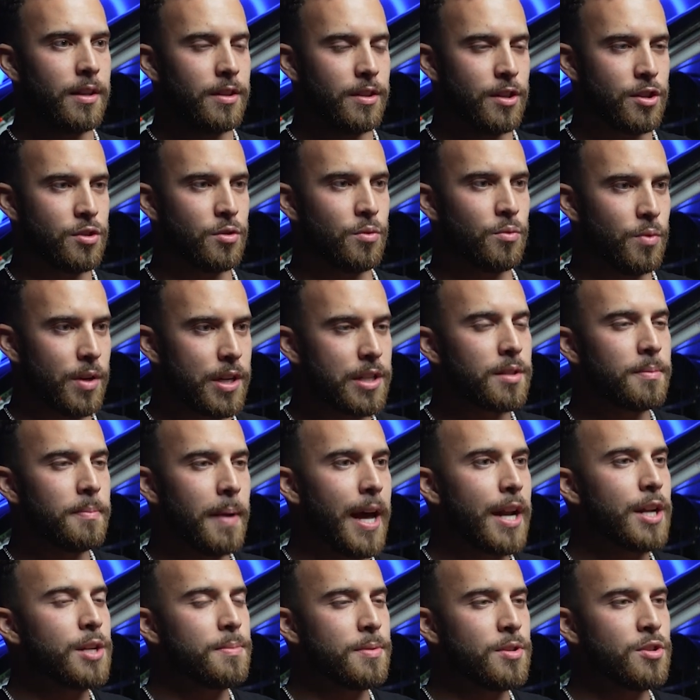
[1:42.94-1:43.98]
There's a risk
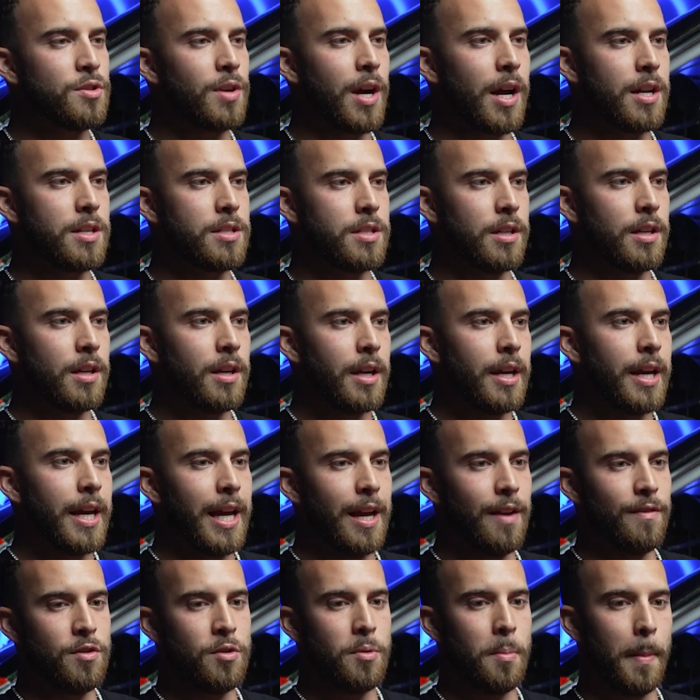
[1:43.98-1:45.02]
management strategy.
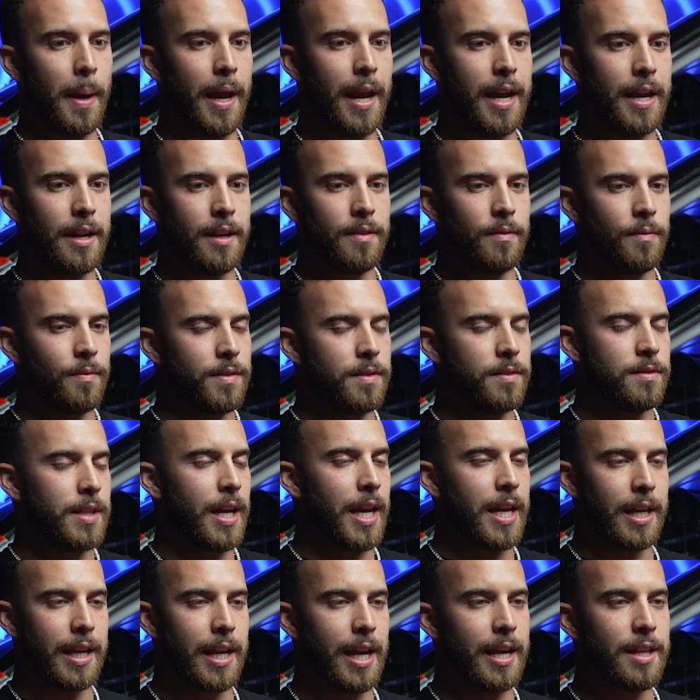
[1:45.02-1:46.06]
If you made
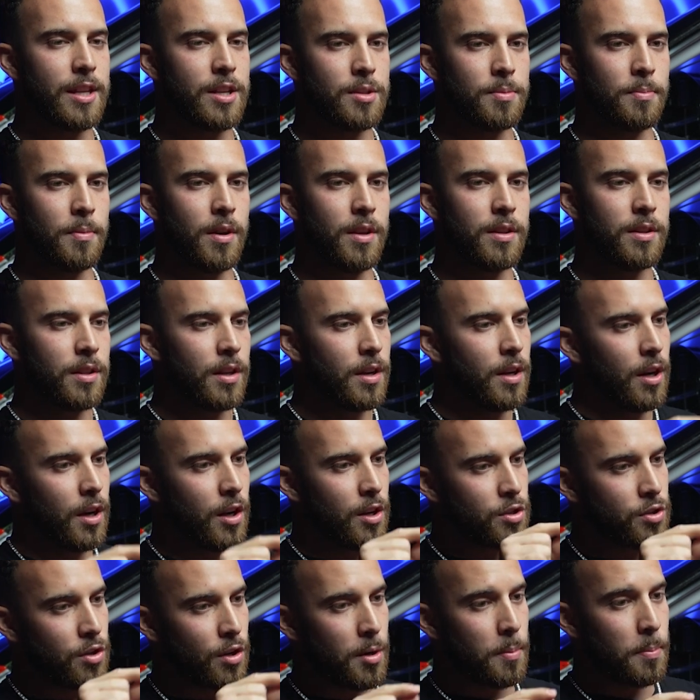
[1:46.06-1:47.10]
10K this month,
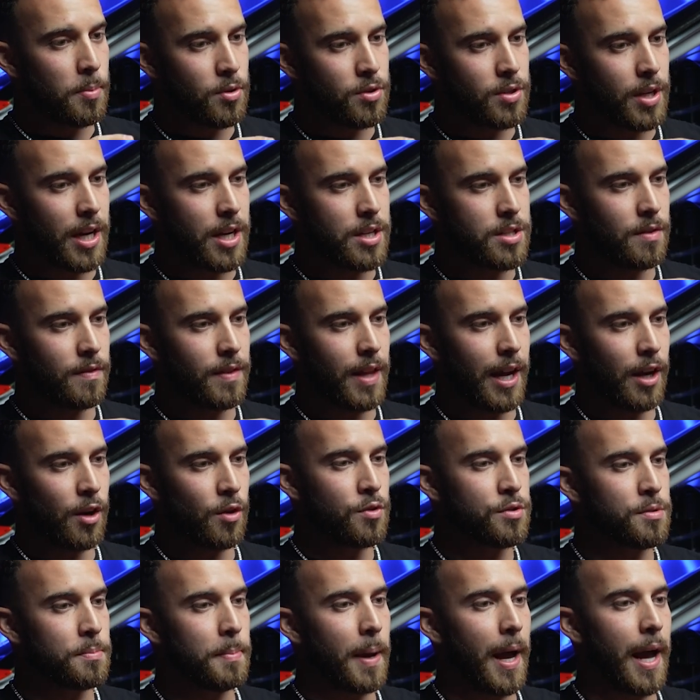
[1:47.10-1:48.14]
a certain percentage of that
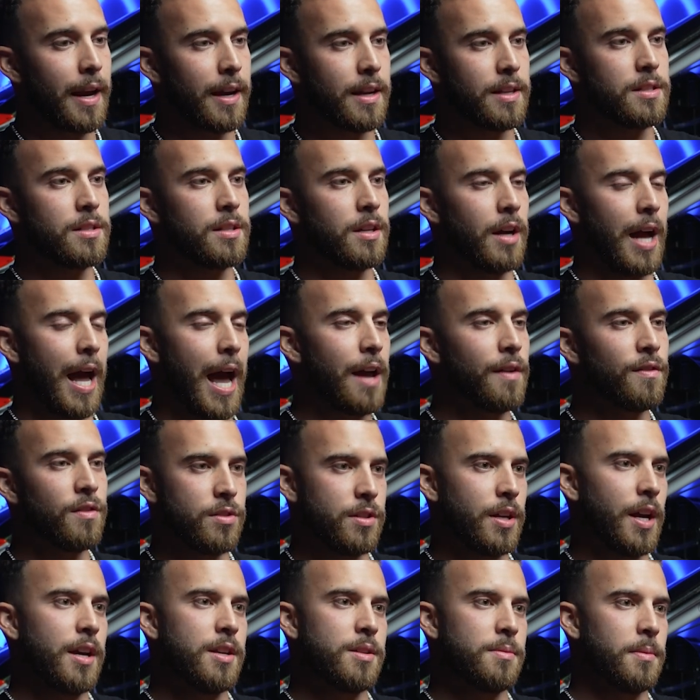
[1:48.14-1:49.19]
goes back into
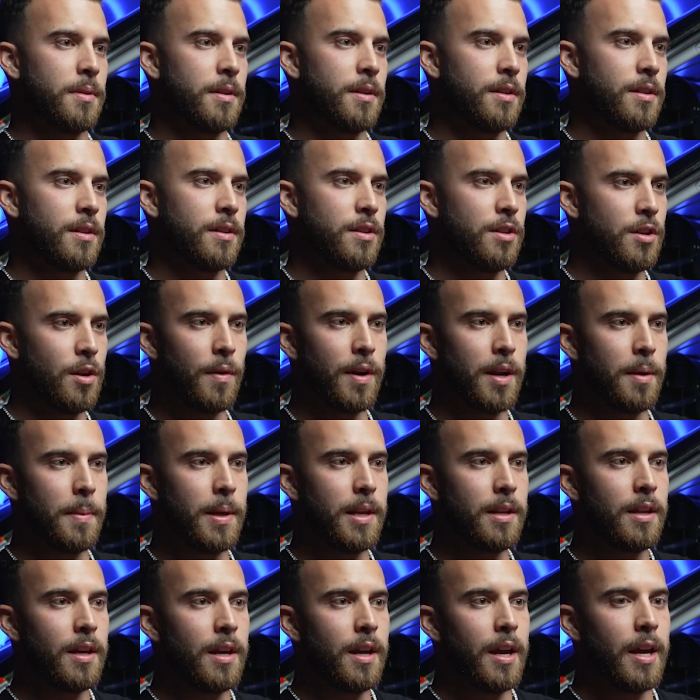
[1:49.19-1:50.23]
advertisement. You know what I
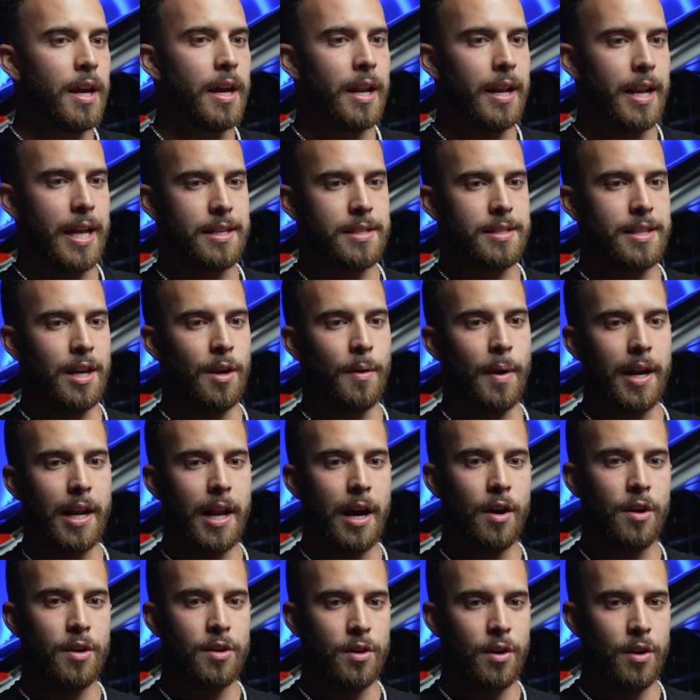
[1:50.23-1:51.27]
mean? Let's say right
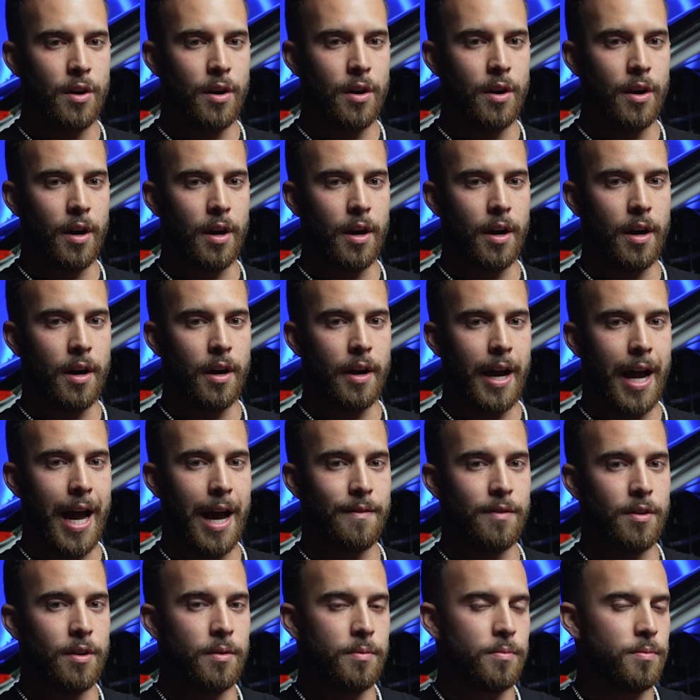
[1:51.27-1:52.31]
now you're
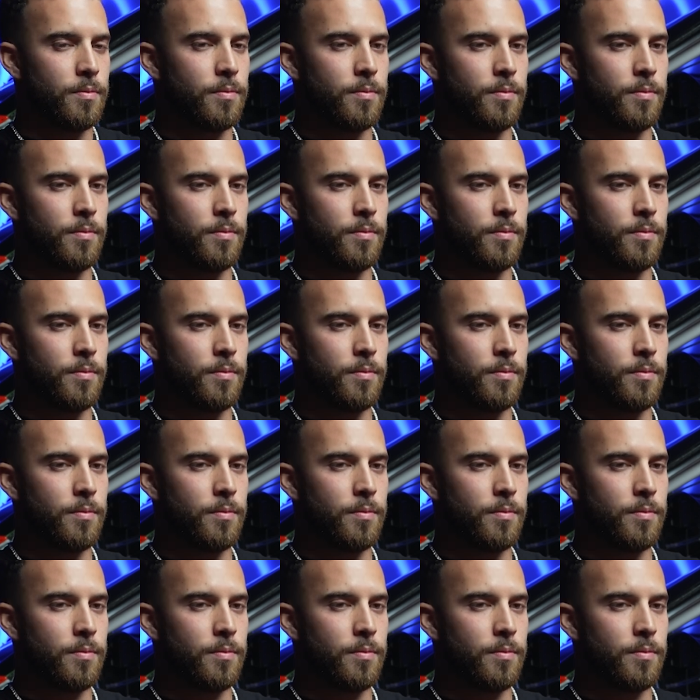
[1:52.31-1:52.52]
have a